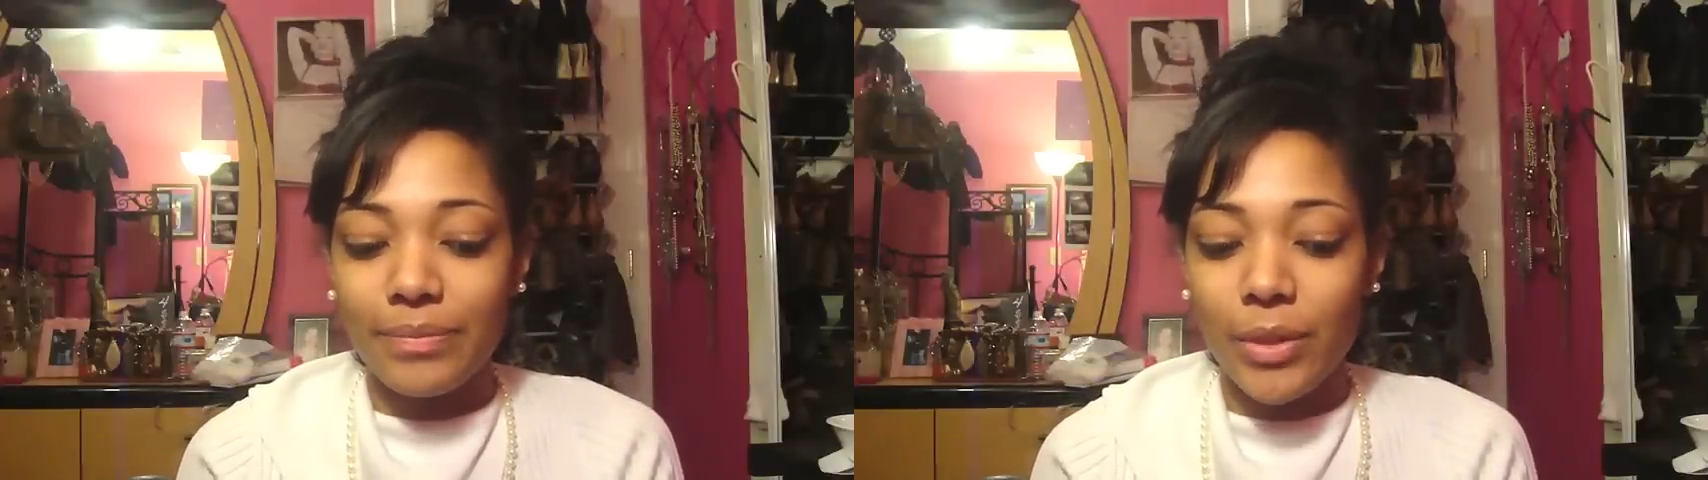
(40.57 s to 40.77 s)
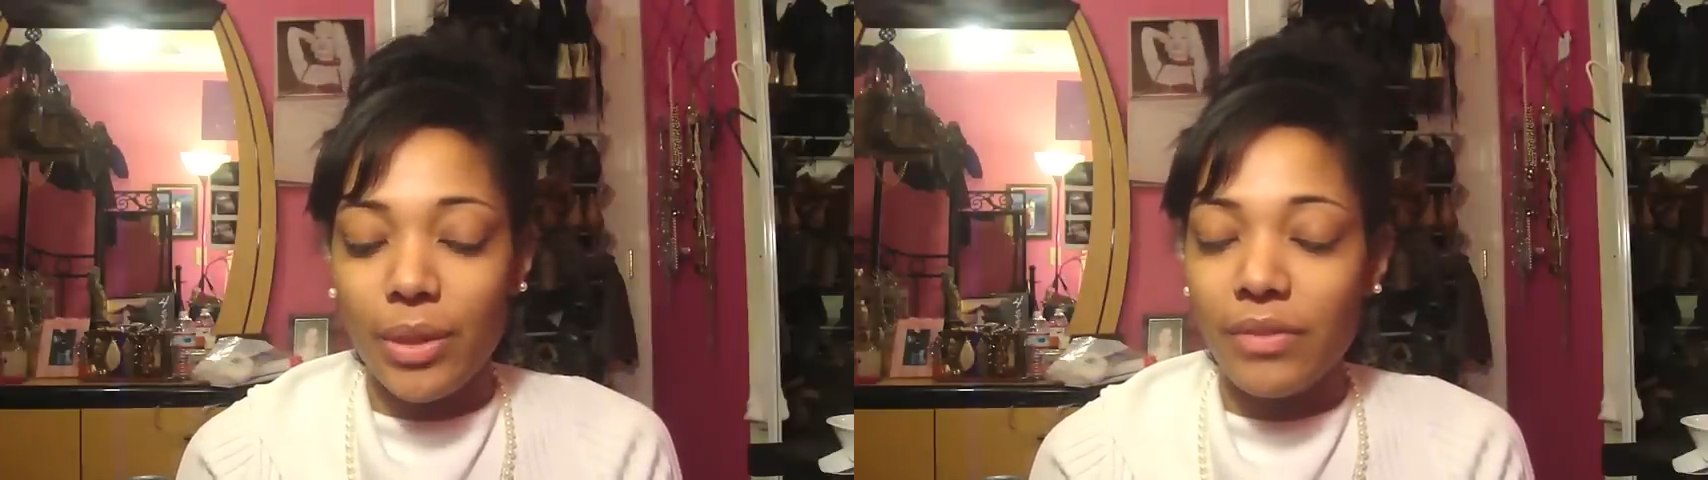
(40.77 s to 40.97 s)

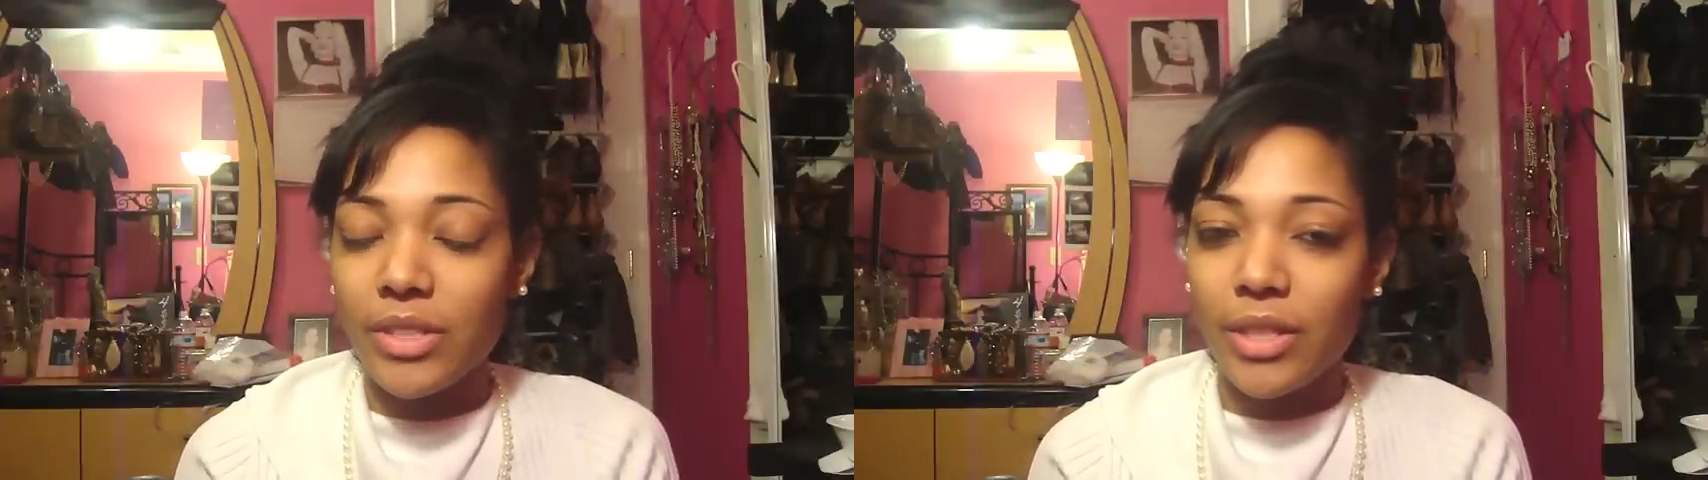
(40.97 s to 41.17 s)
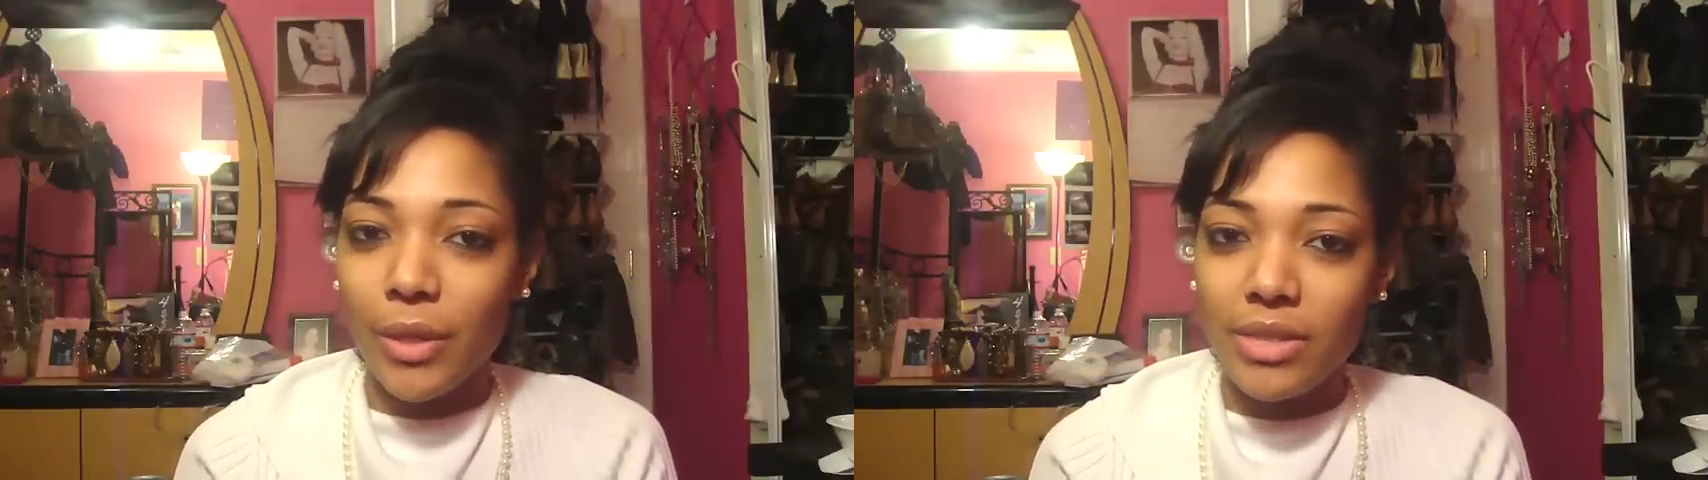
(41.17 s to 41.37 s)

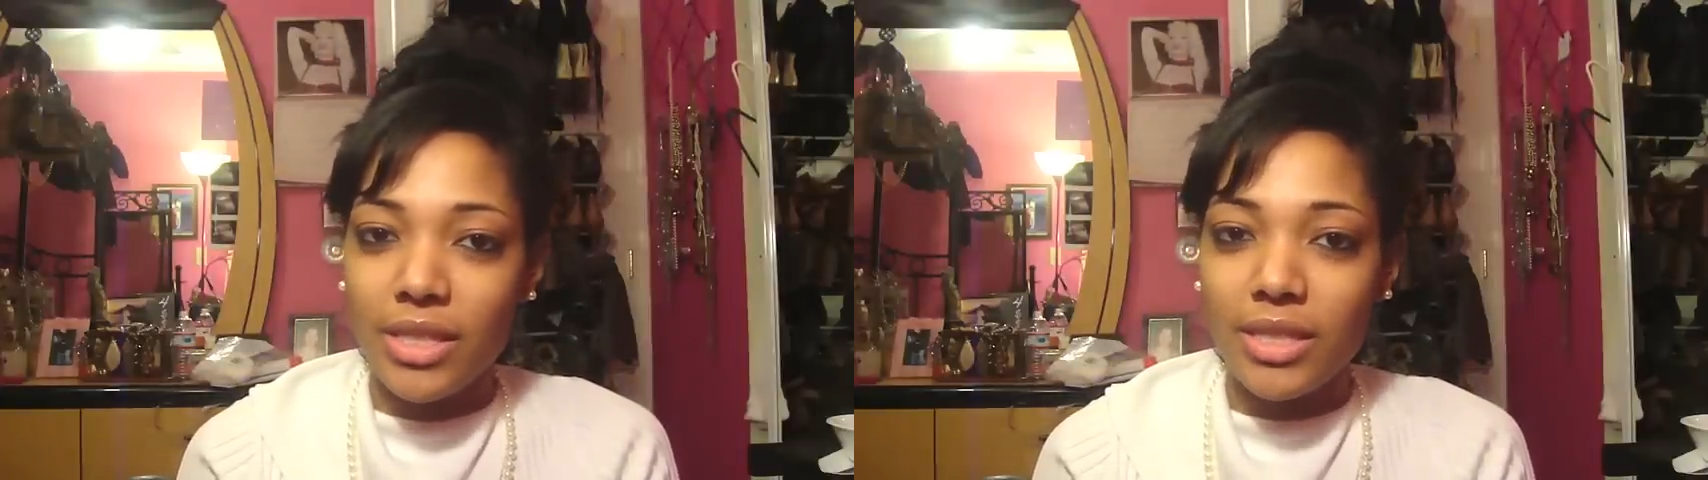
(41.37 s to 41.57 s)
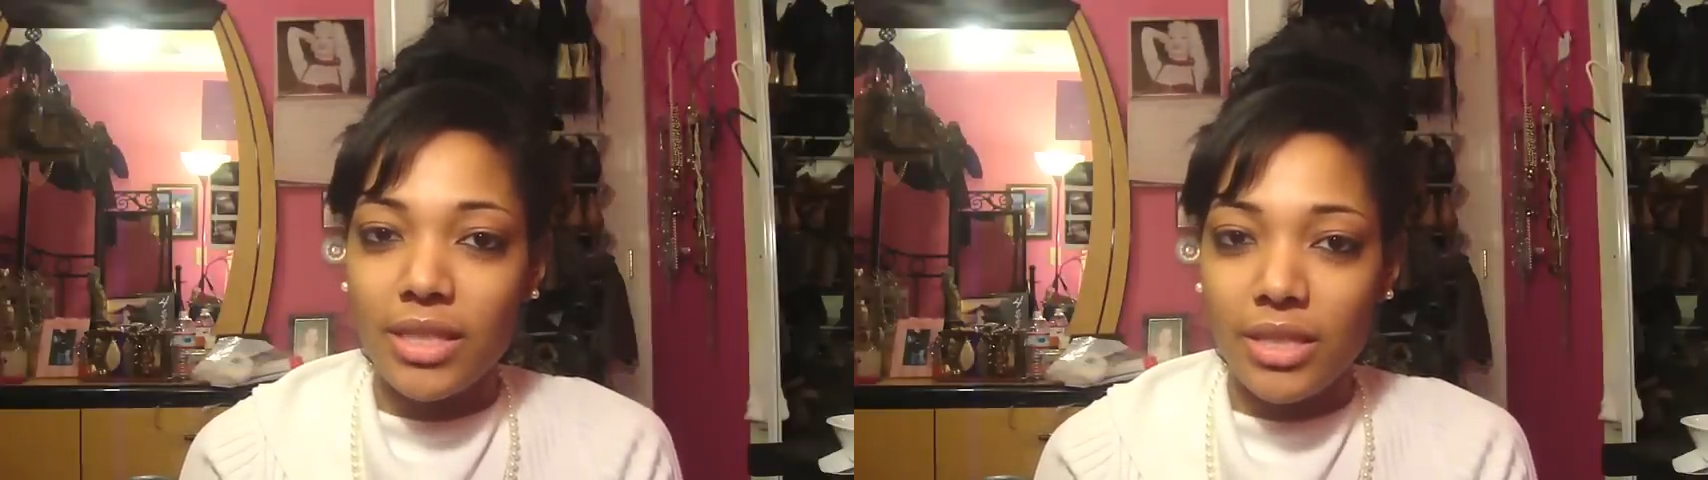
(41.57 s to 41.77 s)
whoever's
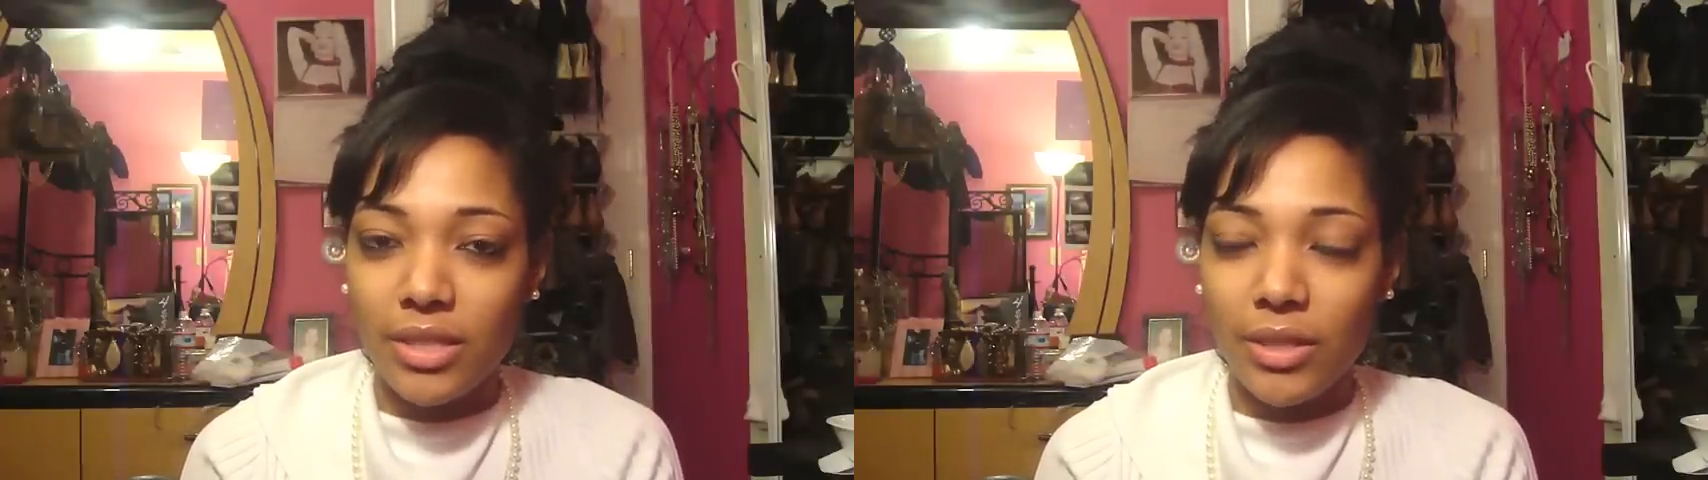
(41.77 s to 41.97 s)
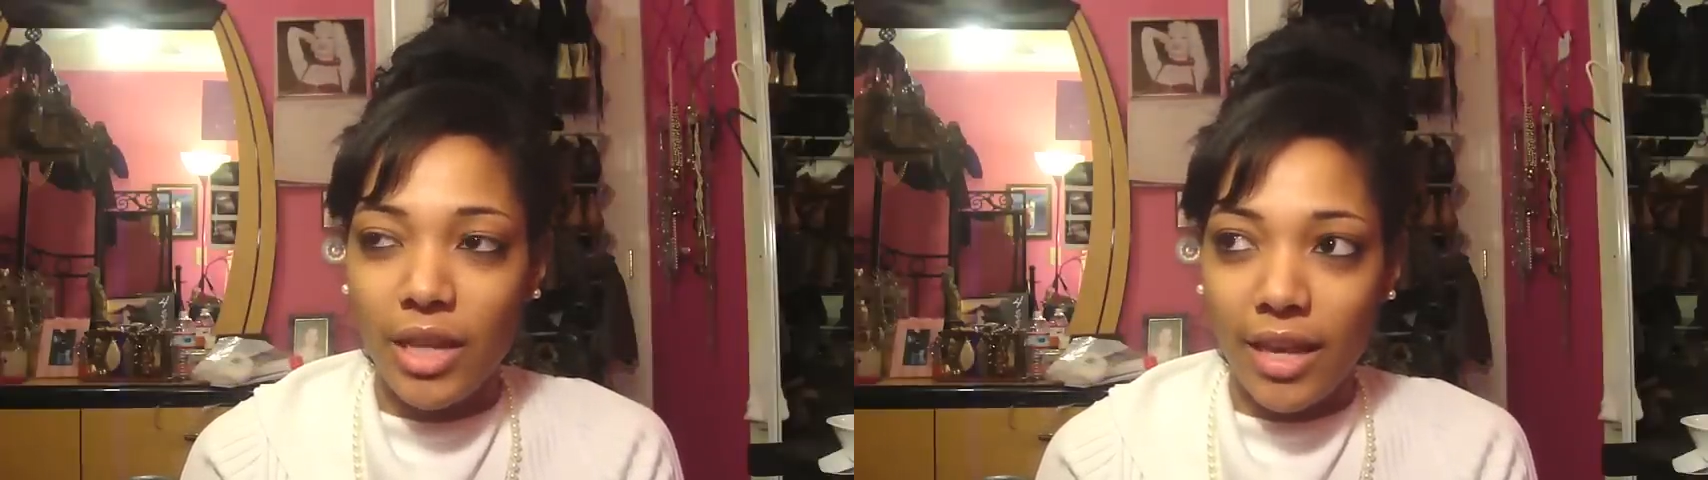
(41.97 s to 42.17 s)
closest to,